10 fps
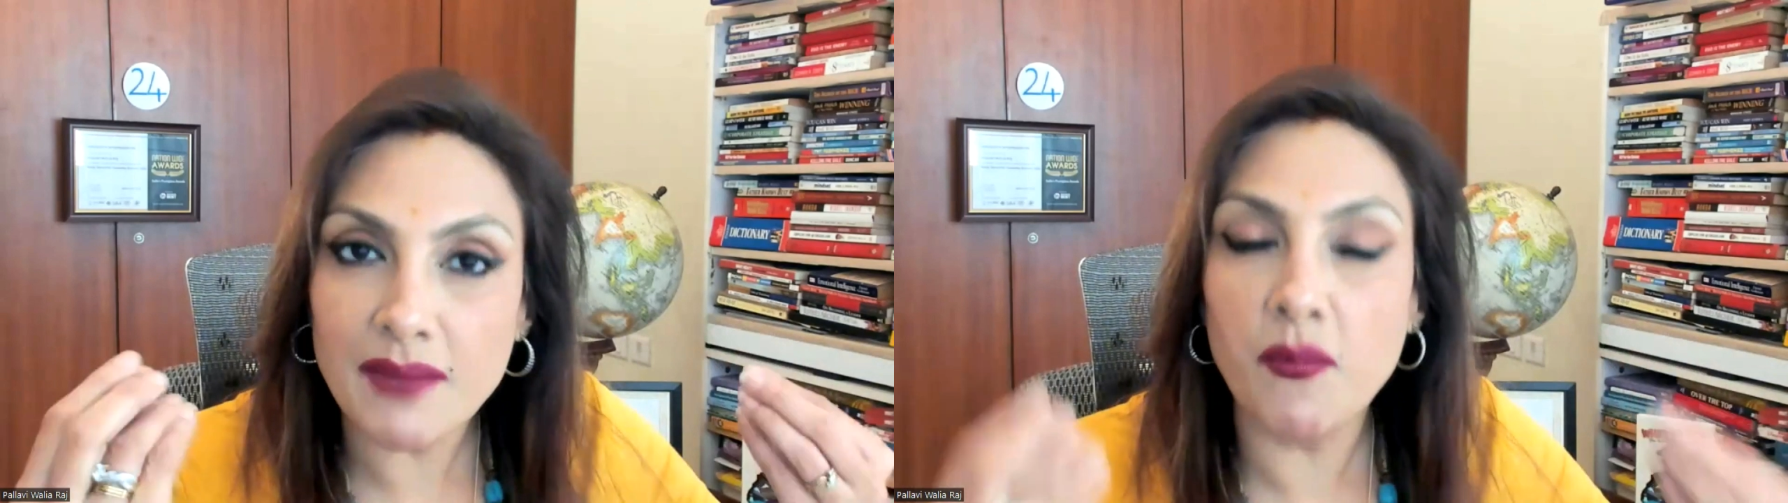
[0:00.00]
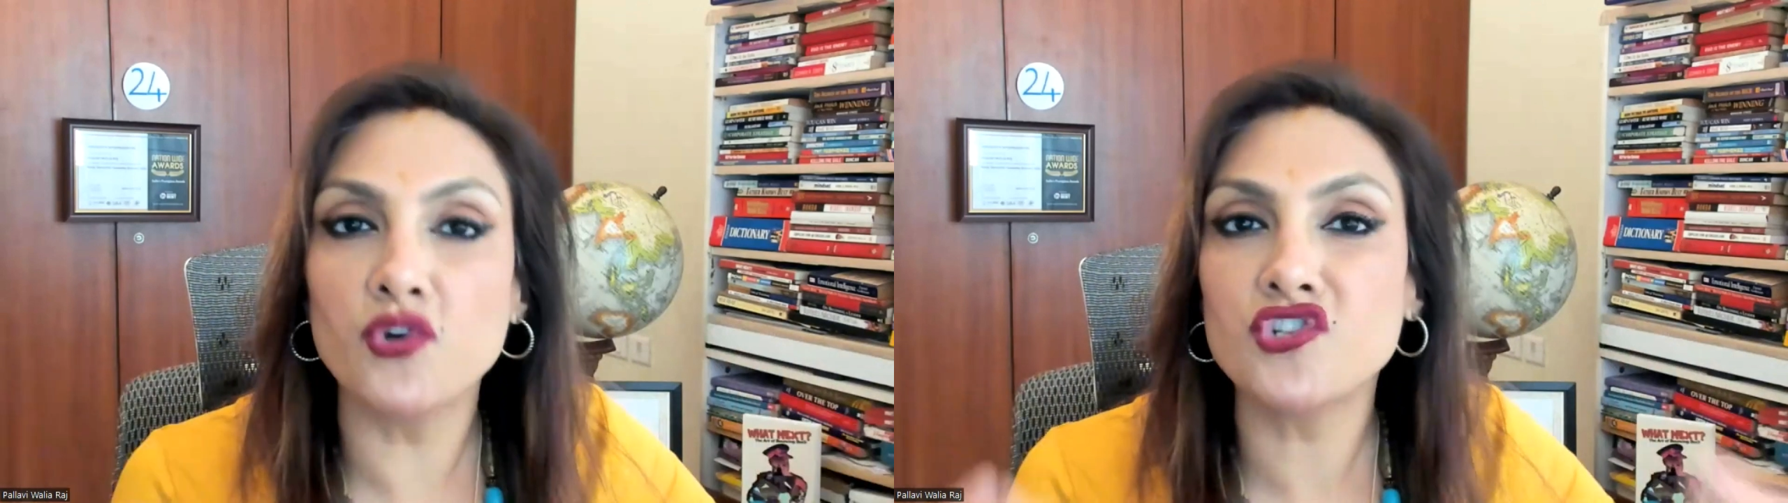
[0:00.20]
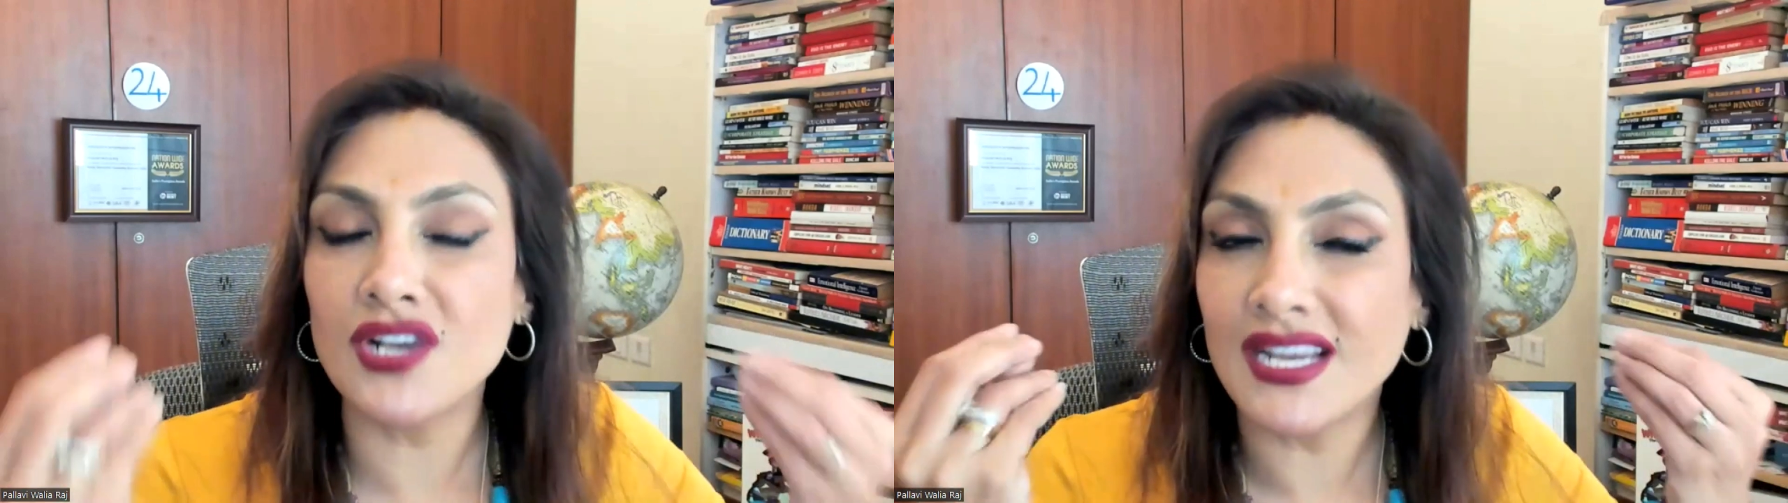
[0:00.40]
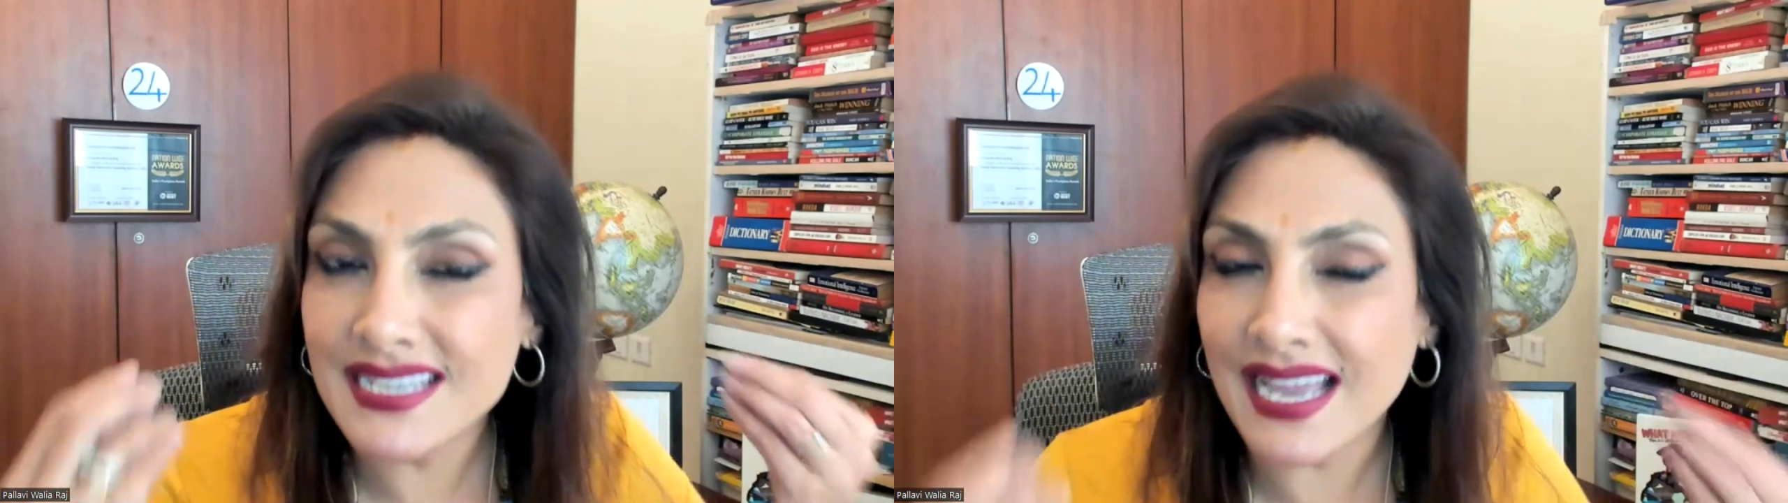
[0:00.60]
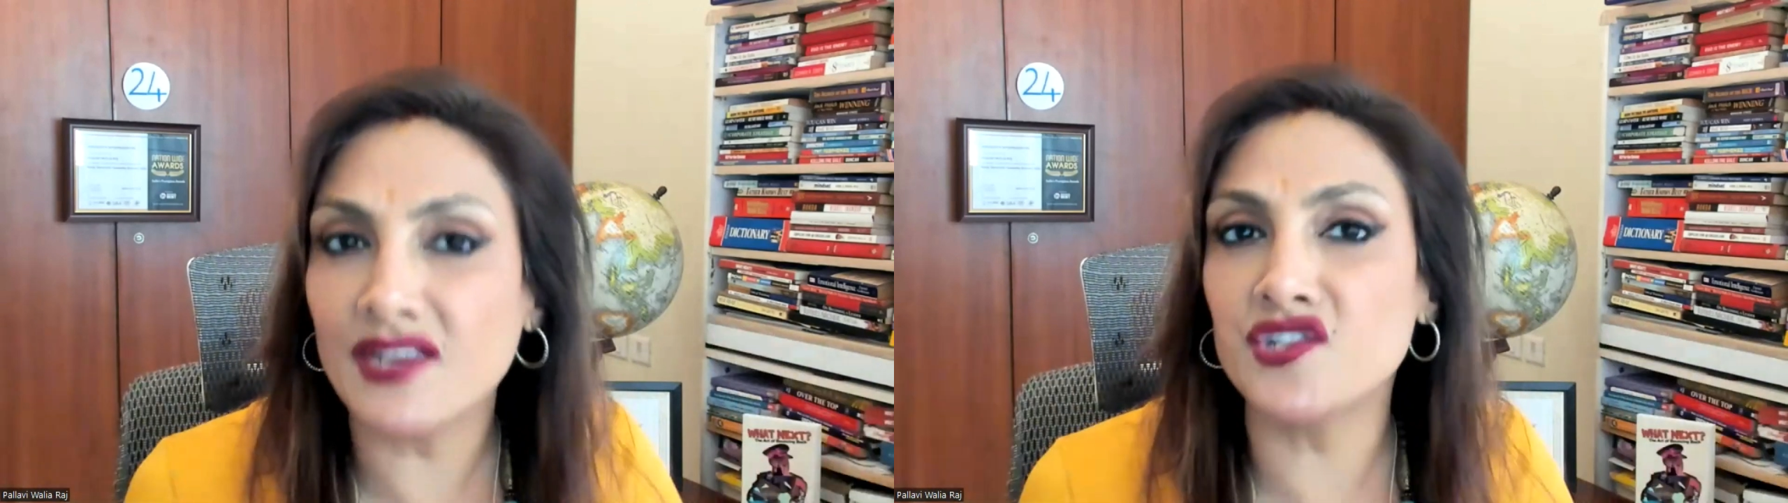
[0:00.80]
emotional
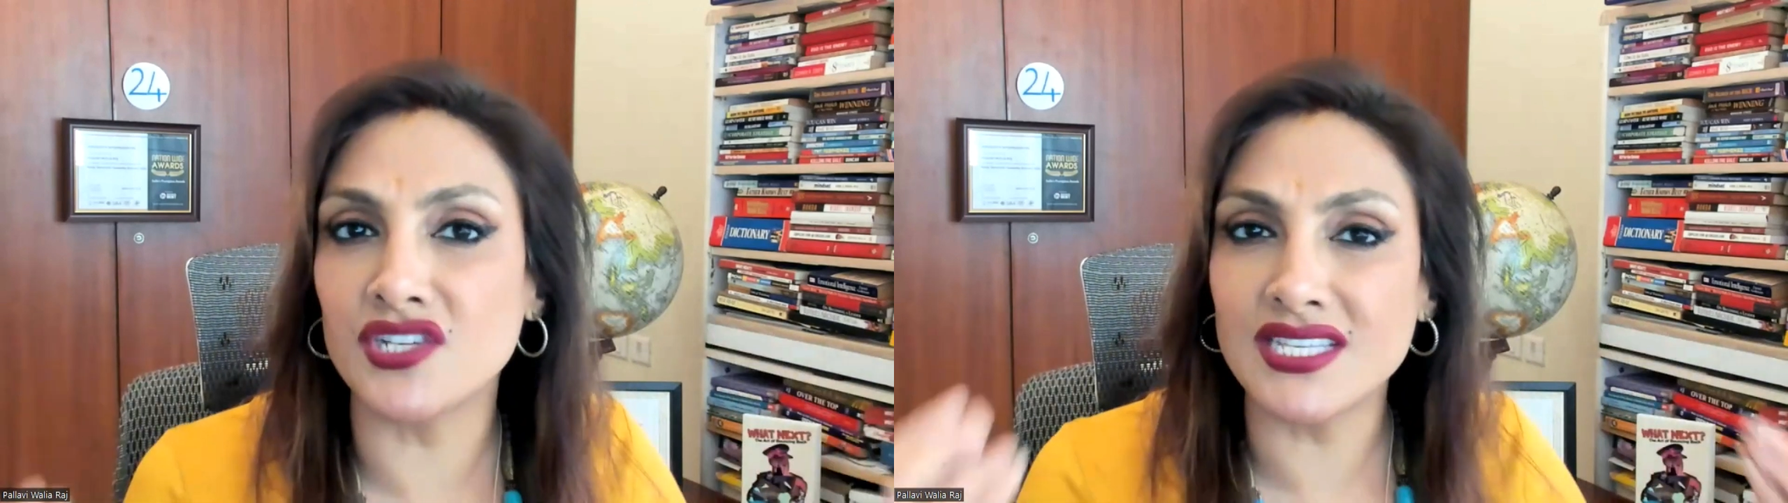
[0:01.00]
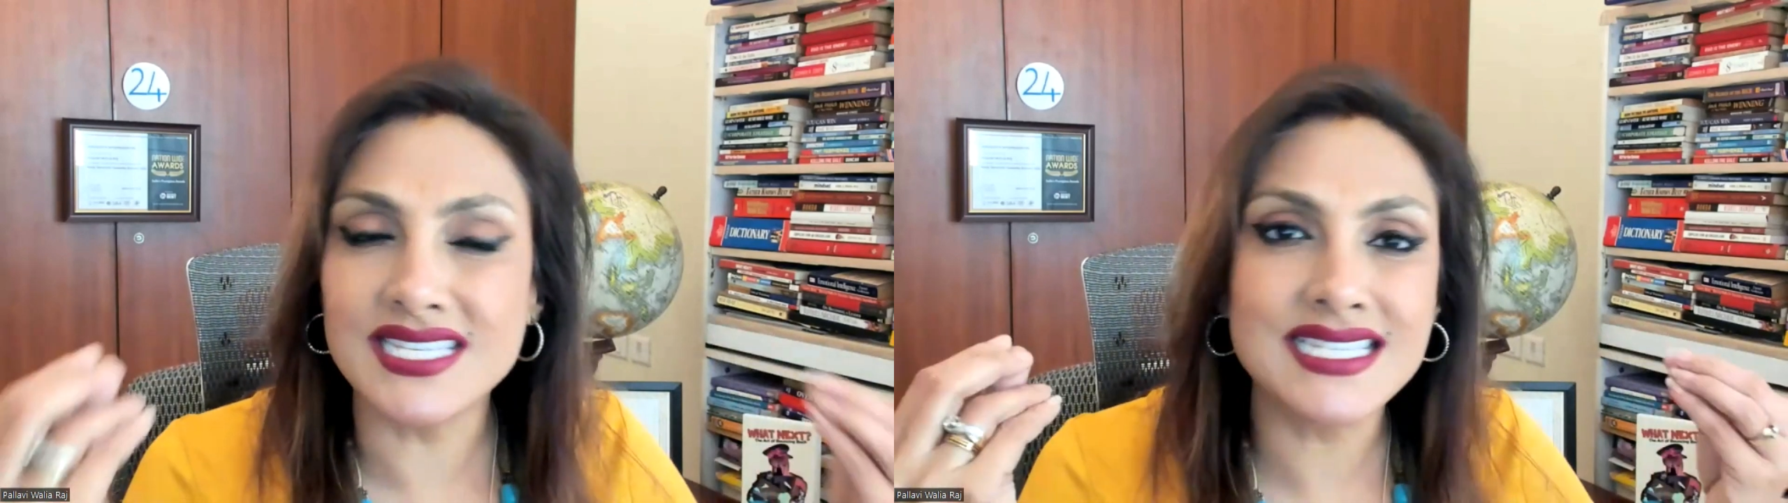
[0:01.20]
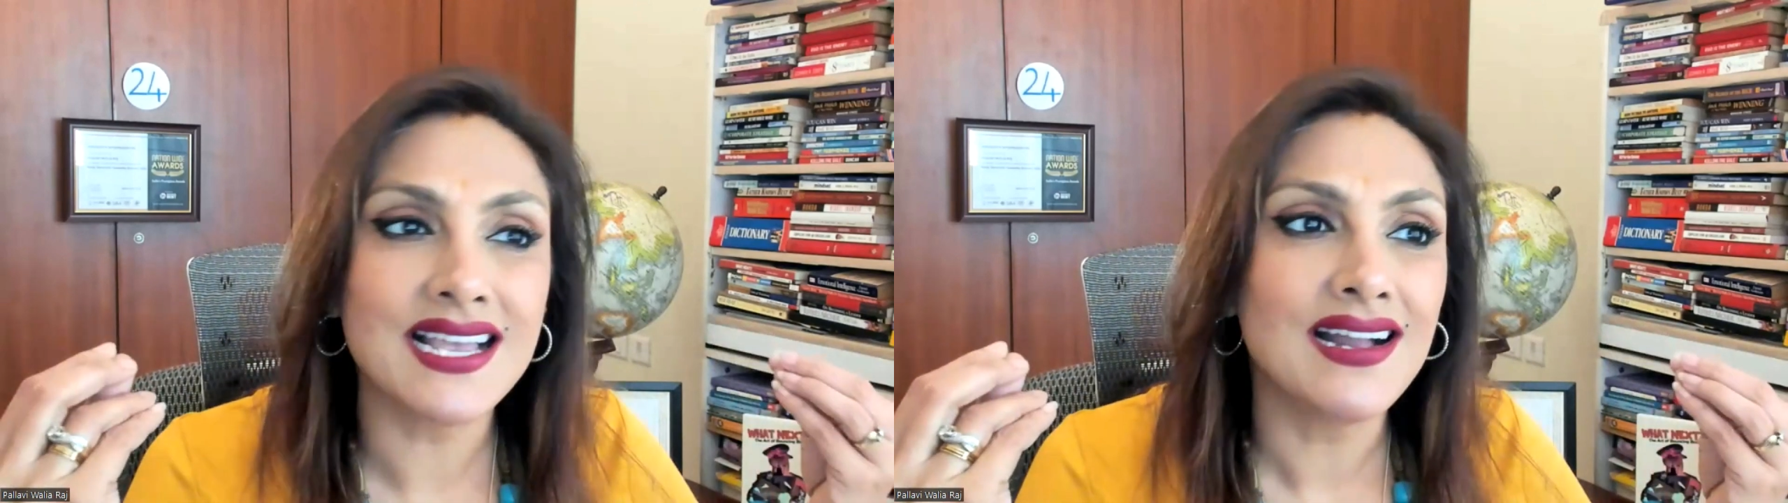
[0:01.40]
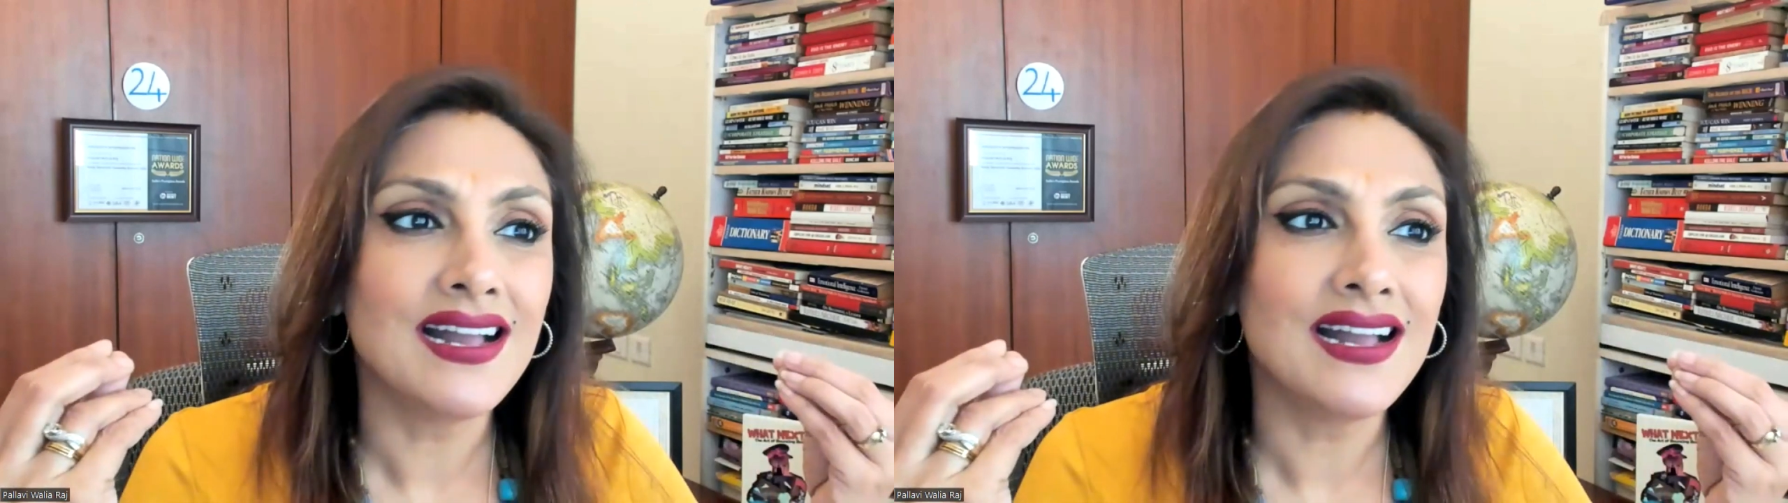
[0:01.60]
intelligence,